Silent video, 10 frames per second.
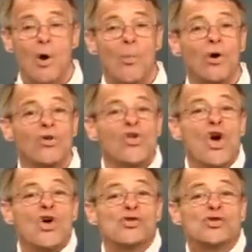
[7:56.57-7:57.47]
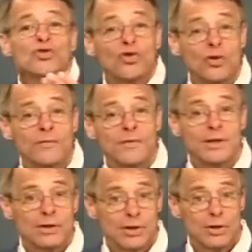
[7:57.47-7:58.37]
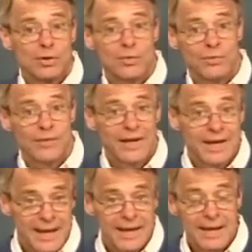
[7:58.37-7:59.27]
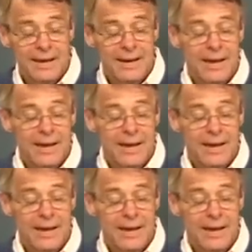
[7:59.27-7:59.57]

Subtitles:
was a servant to the king.